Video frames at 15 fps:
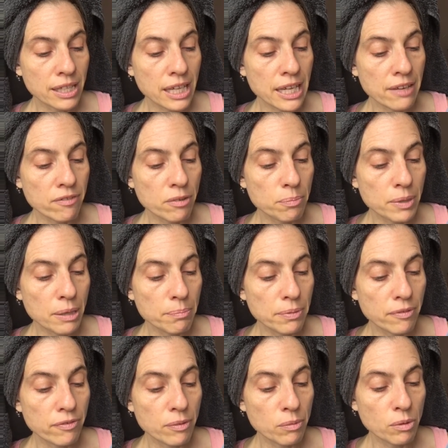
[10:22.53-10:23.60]
evil people
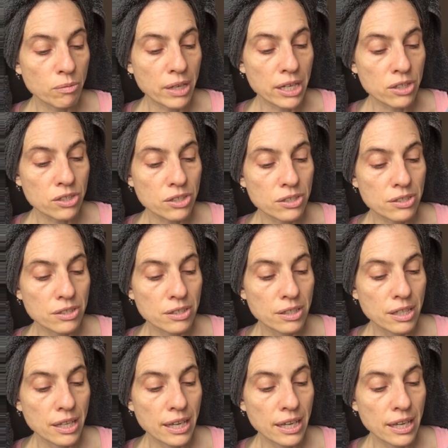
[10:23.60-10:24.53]
from the righteous,